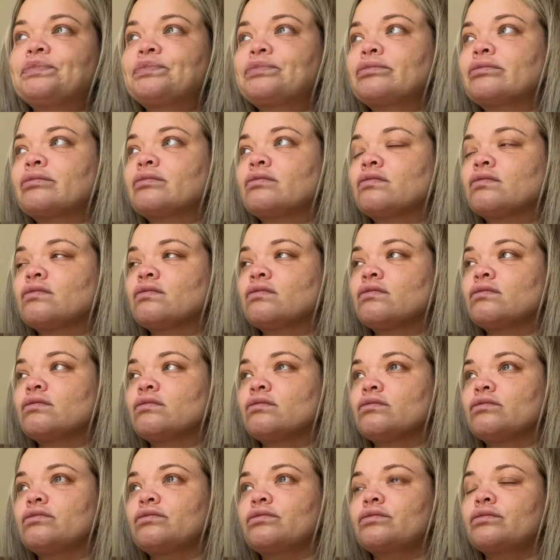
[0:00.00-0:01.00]

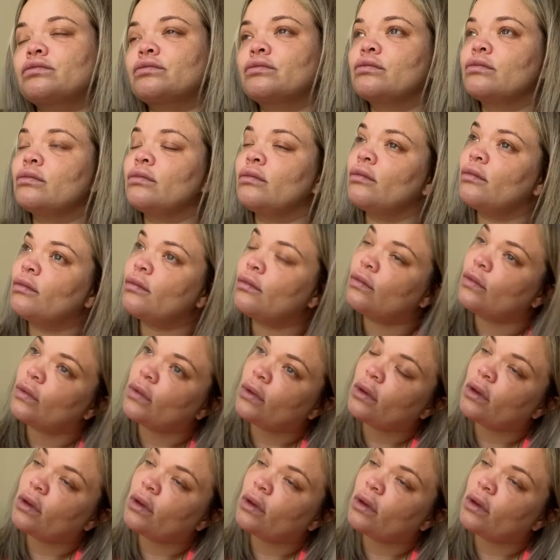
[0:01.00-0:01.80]
Nobody speaks.